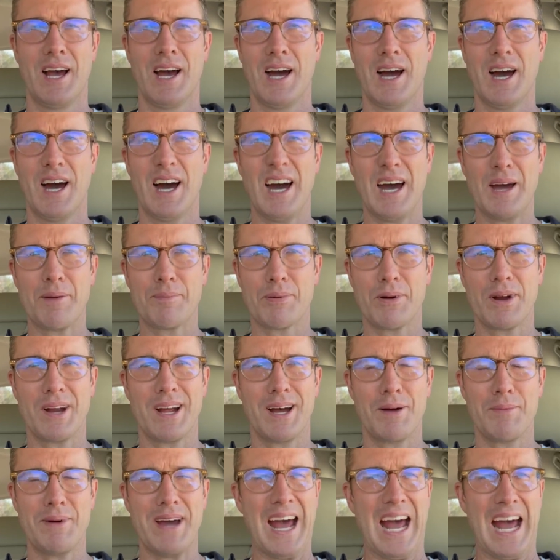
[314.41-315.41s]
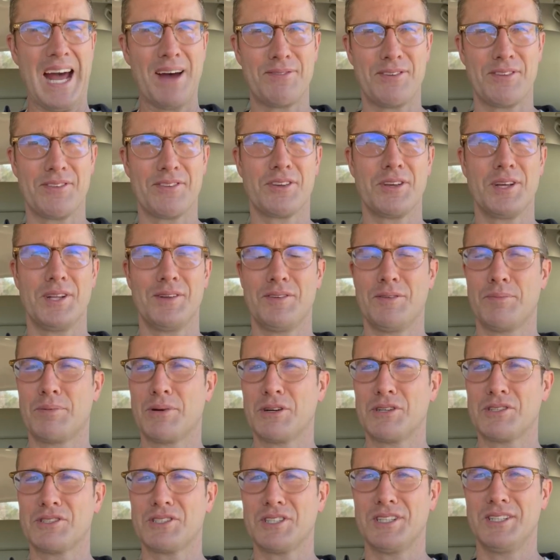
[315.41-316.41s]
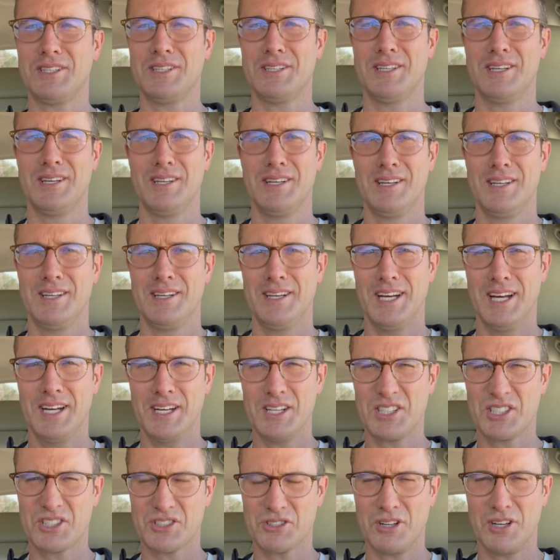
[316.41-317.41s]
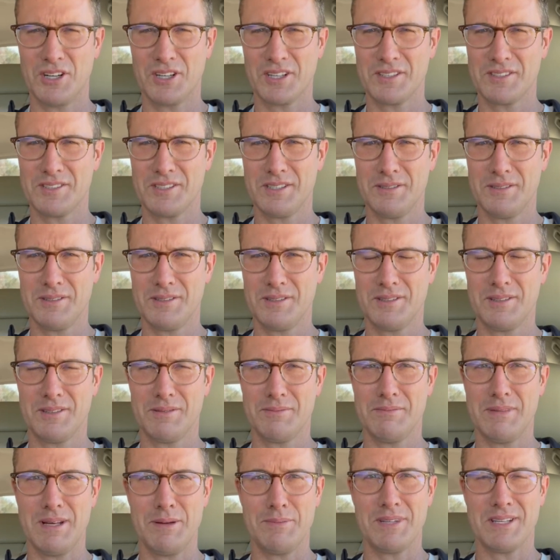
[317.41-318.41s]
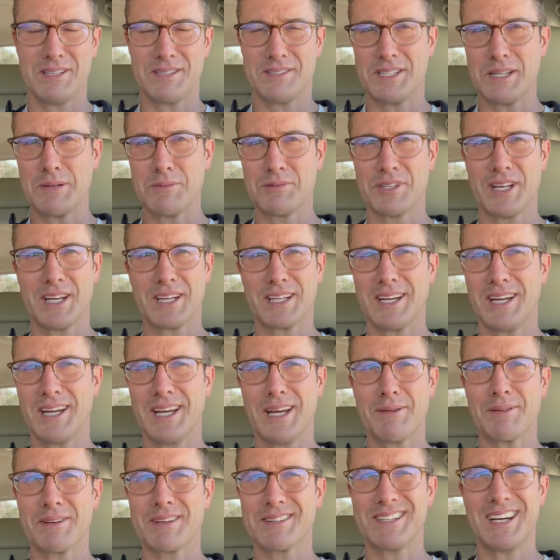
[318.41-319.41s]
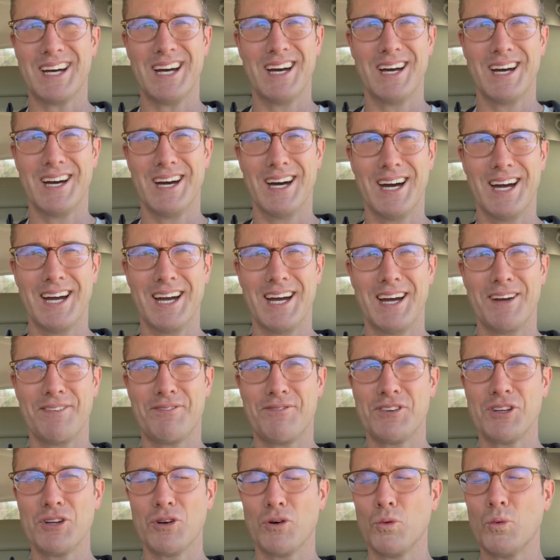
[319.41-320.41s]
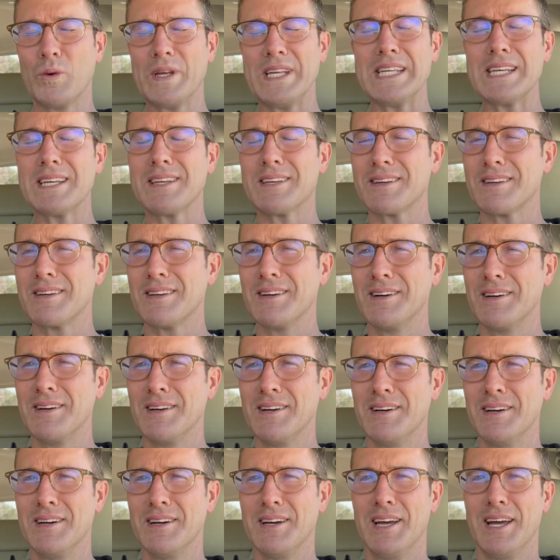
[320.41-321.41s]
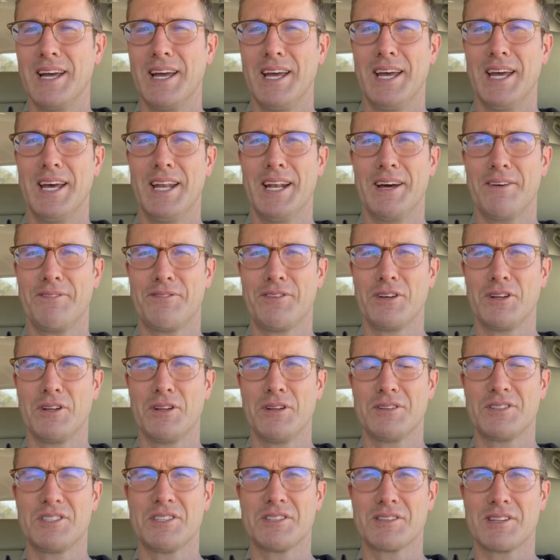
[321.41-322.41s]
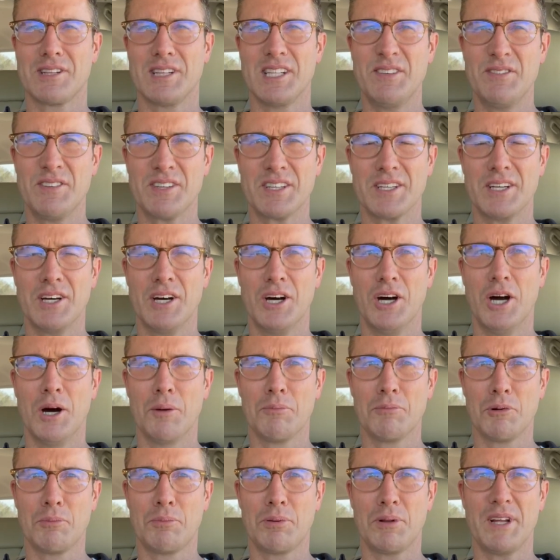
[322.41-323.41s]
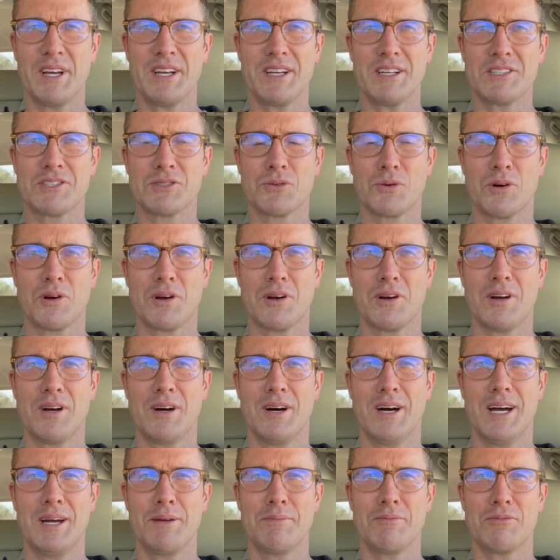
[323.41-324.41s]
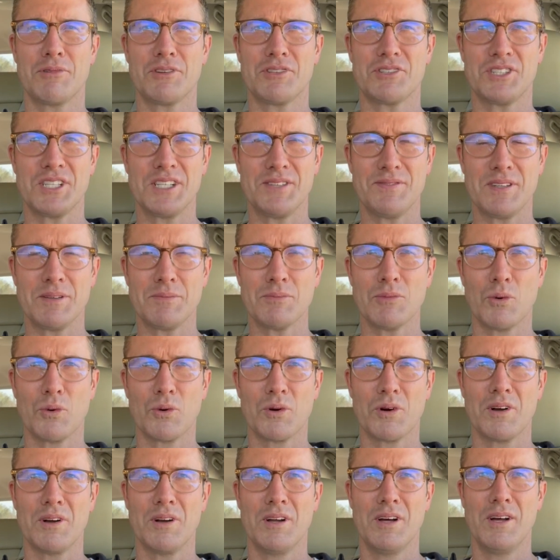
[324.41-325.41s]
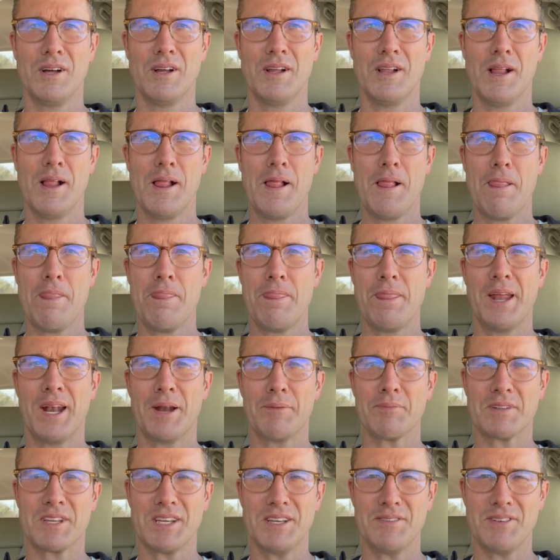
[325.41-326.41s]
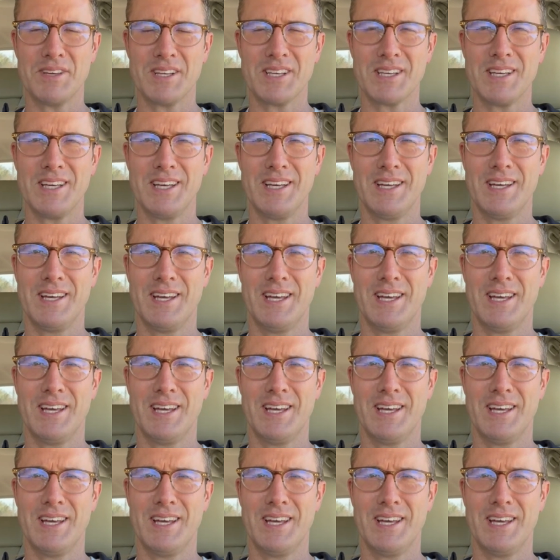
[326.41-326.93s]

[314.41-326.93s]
I pray I'm half as good of a person and as strong as maybe it seems like I am, because I feel weak, and I feel just living in a humble place where I'm receiving more than I'm giving.